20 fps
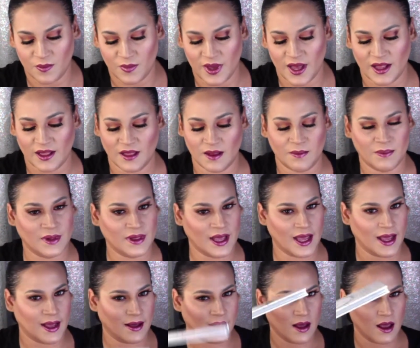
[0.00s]
in the
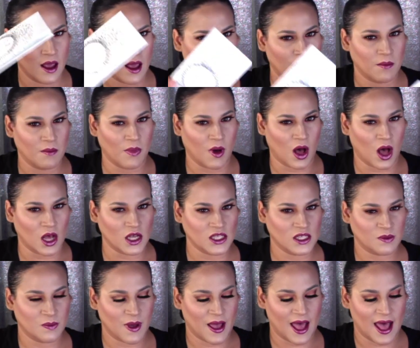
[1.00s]
Bling Boss
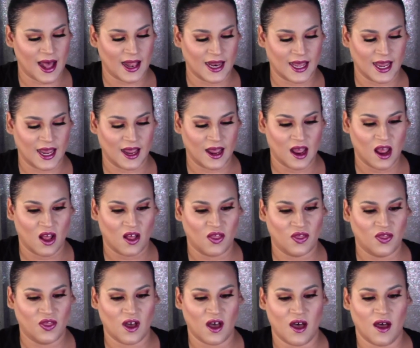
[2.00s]
palette,
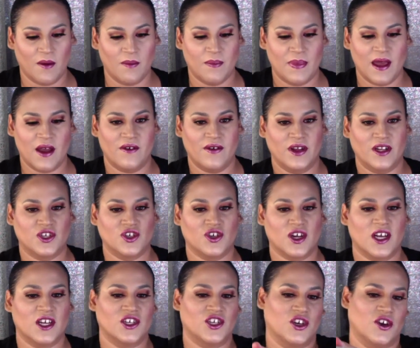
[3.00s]
the Buried
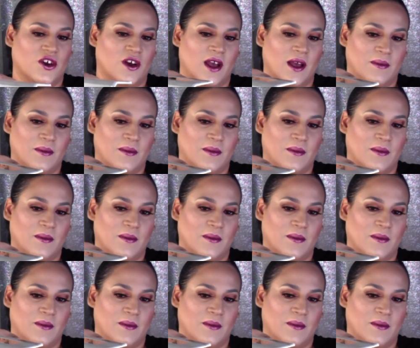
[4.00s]
Treasure.